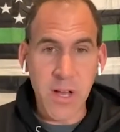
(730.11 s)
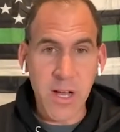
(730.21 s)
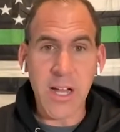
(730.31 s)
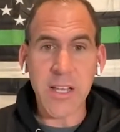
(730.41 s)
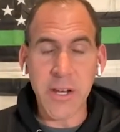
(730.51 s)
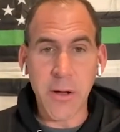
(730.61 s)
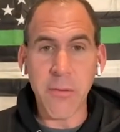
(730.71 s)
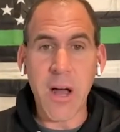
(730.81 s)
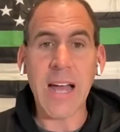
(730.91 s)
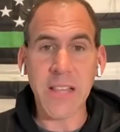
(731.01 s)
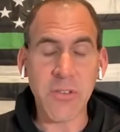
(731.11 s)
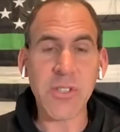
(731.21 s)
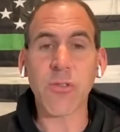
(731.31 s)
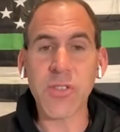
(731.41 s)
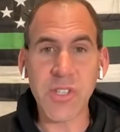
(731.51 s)
high-level
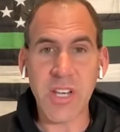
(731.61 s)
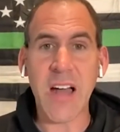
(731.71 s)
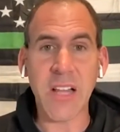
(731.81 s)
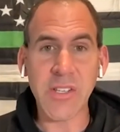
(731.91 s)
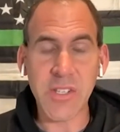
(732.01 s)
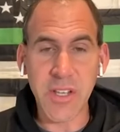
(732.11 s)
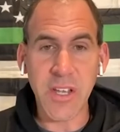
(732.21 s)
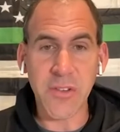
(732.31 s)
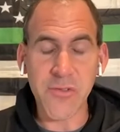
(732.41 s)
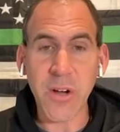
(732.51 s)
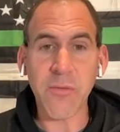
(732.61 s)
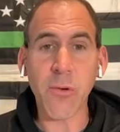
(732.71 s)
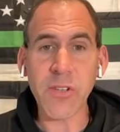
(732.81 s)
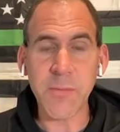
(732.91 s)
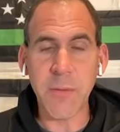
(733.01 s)
sources and allies in the Drug
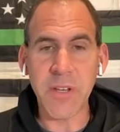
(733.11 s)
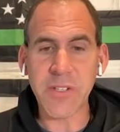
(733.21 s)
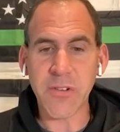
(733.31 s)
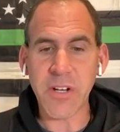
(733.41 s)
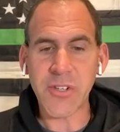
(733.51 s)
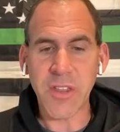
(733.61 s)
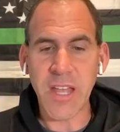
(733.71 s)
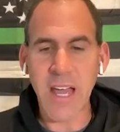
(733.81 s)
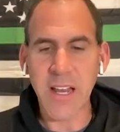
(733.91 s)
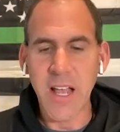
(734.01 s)
Enforcement Administration that